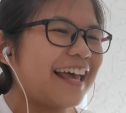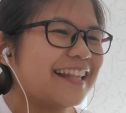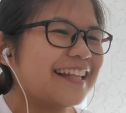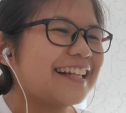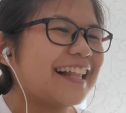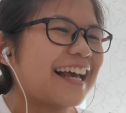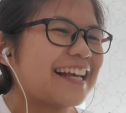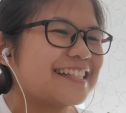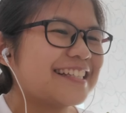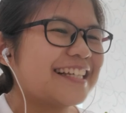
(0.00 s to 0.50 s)

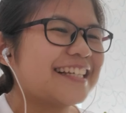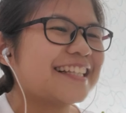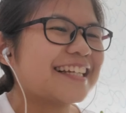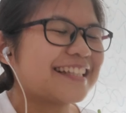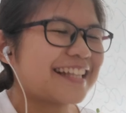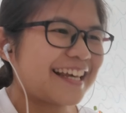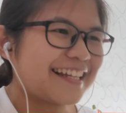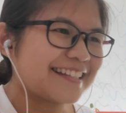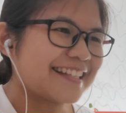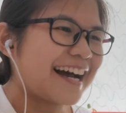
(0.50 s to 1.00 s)
analyzing the
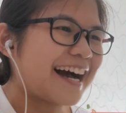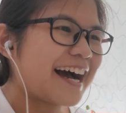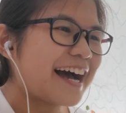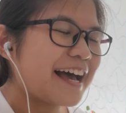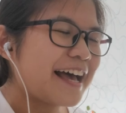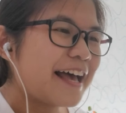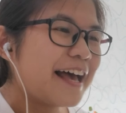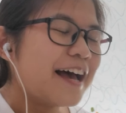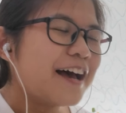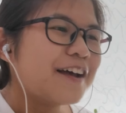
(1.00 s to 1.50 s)
data.
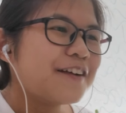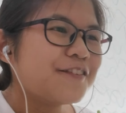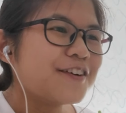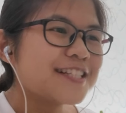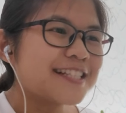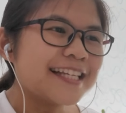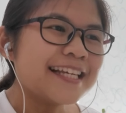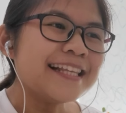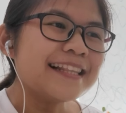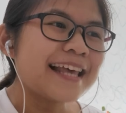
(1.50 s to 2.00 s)

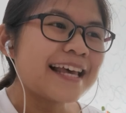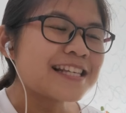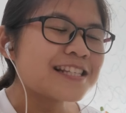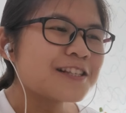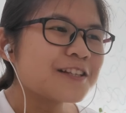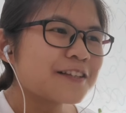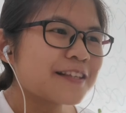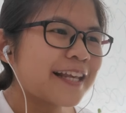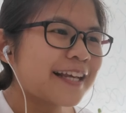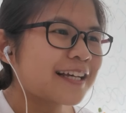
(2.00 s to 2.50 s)
Firstly, let's
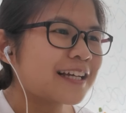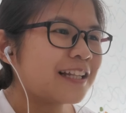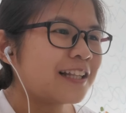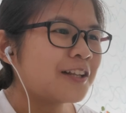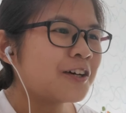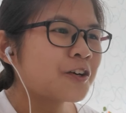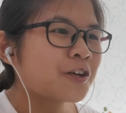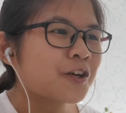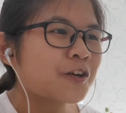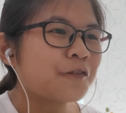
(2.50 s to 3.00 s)
take a
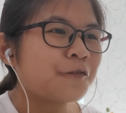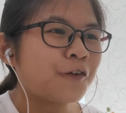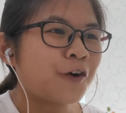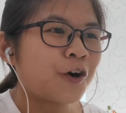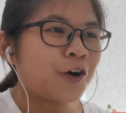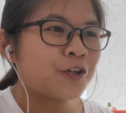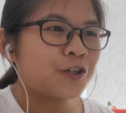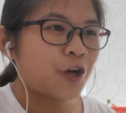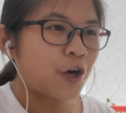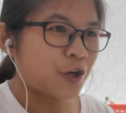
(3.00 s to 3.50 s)
look
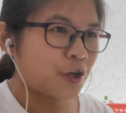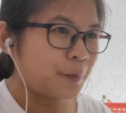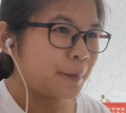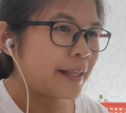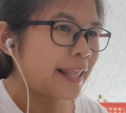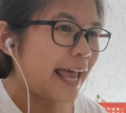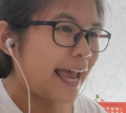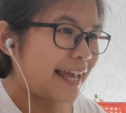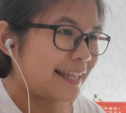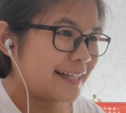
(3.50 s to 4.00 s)
for
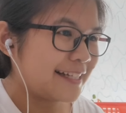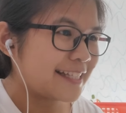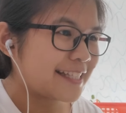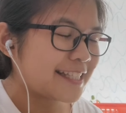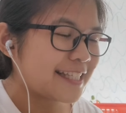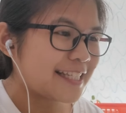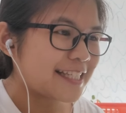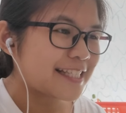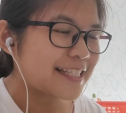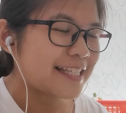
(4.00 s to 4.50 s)
document
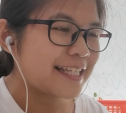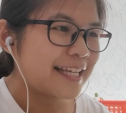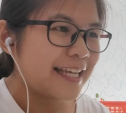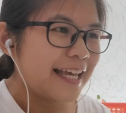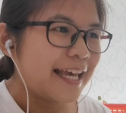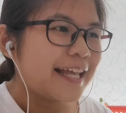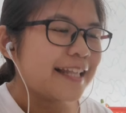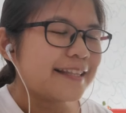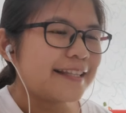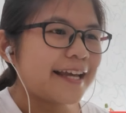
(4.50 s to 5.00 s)
analysis.
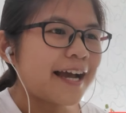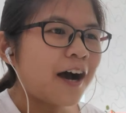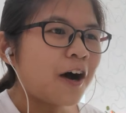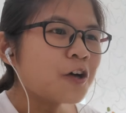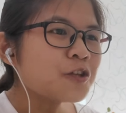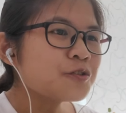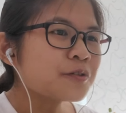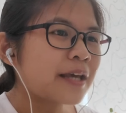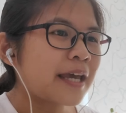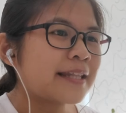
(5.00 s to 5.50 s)
There are
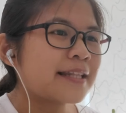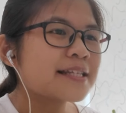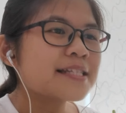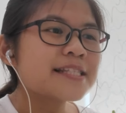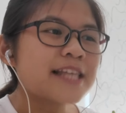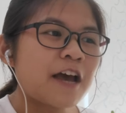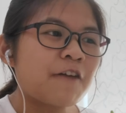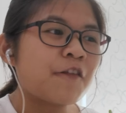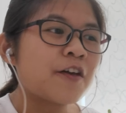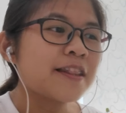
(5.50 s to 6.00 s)
altogether
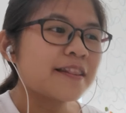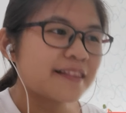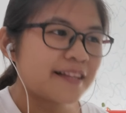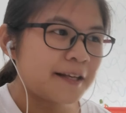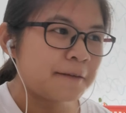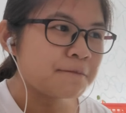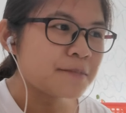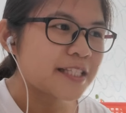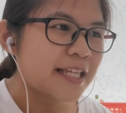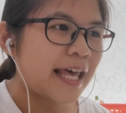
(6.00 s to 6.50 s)
7
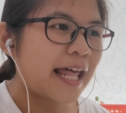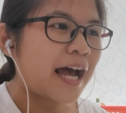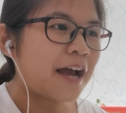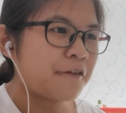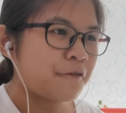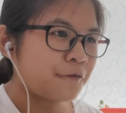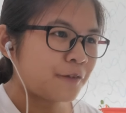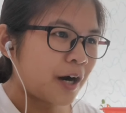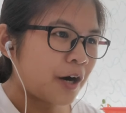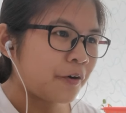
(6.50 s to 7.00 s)
themes that I
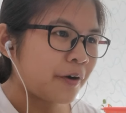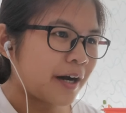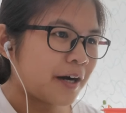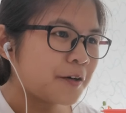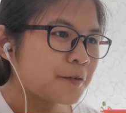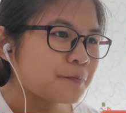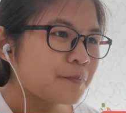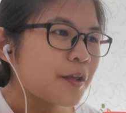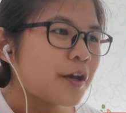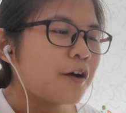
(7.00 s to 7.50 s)
found
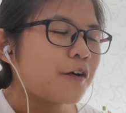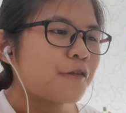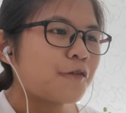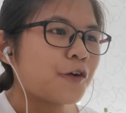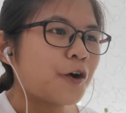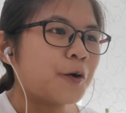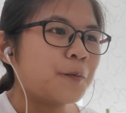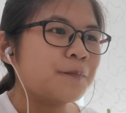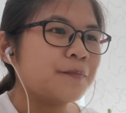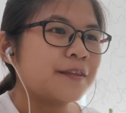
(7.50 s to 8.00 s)
out
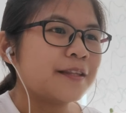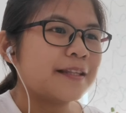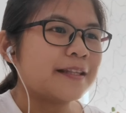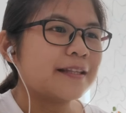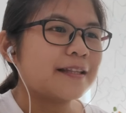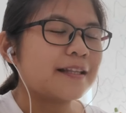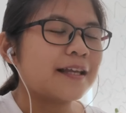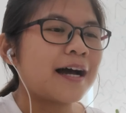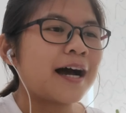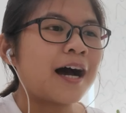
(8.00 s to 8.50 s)
from
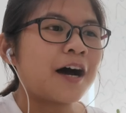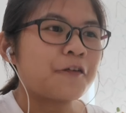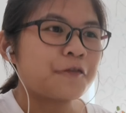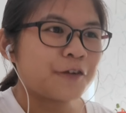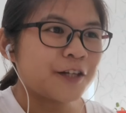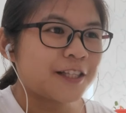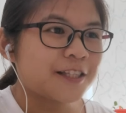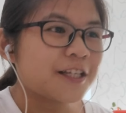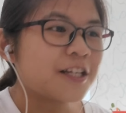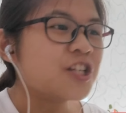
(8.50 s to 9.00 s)
the
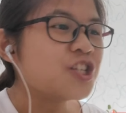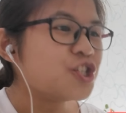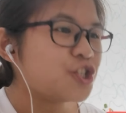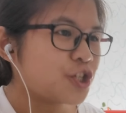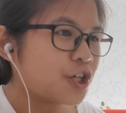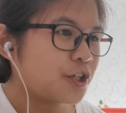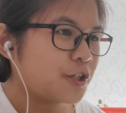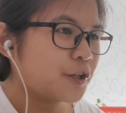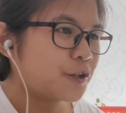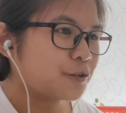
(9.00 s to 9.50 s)
written
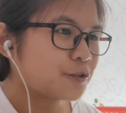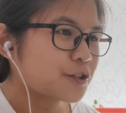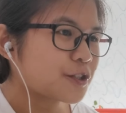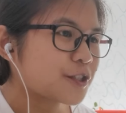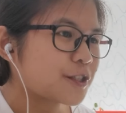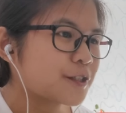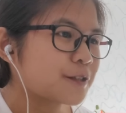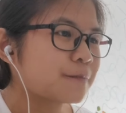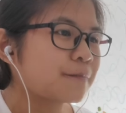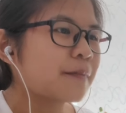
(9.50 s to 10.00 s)

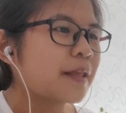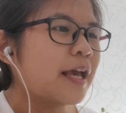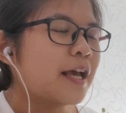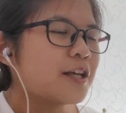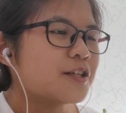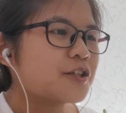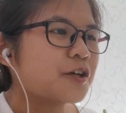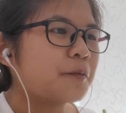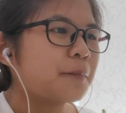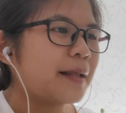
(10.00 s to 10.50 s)
journals.
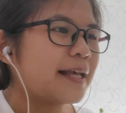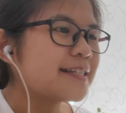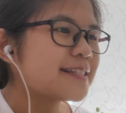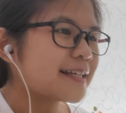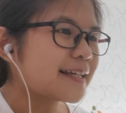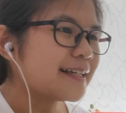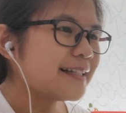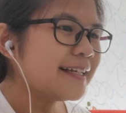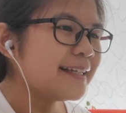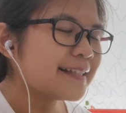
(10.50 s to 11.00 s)
So
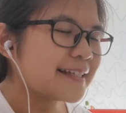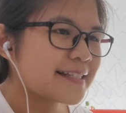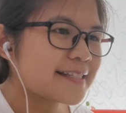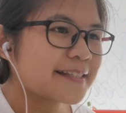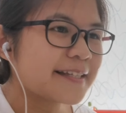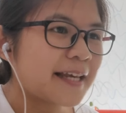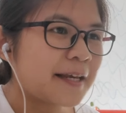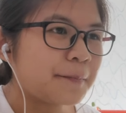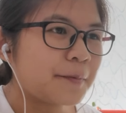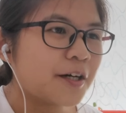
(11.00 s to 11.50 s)
basically, this
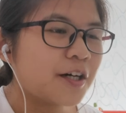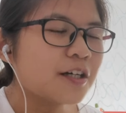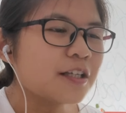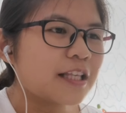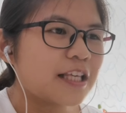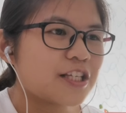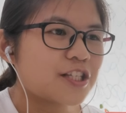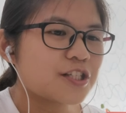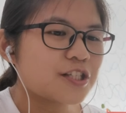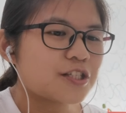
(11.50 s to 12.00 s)
table
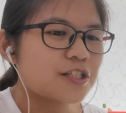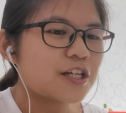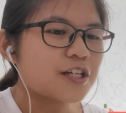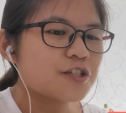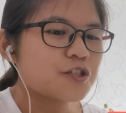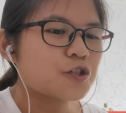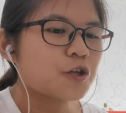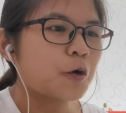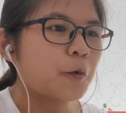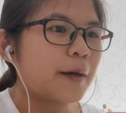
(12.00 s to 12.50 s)
is
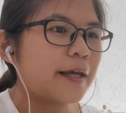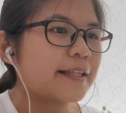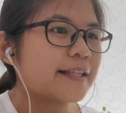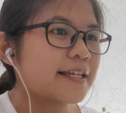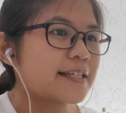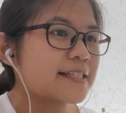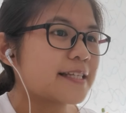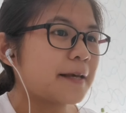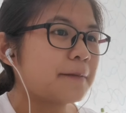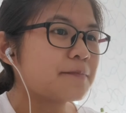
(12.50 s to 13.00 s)
just showing
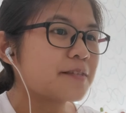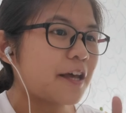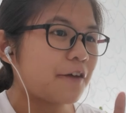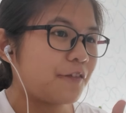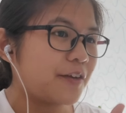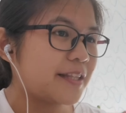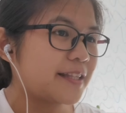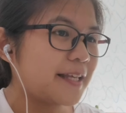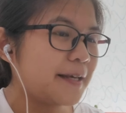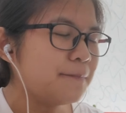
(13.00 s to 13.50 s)
the same
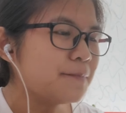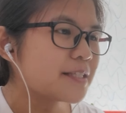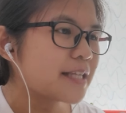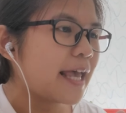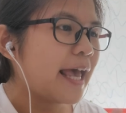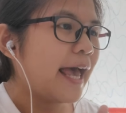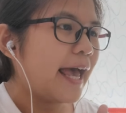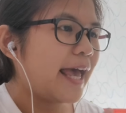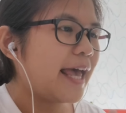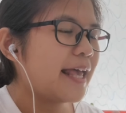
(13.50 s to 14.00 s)
7 themes,
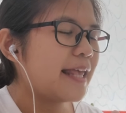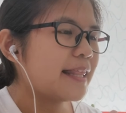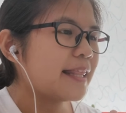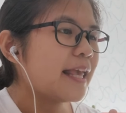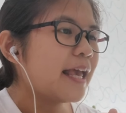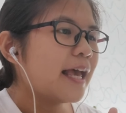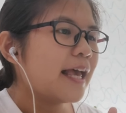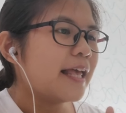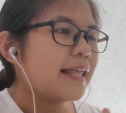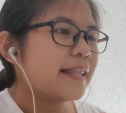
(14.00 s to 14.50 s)
and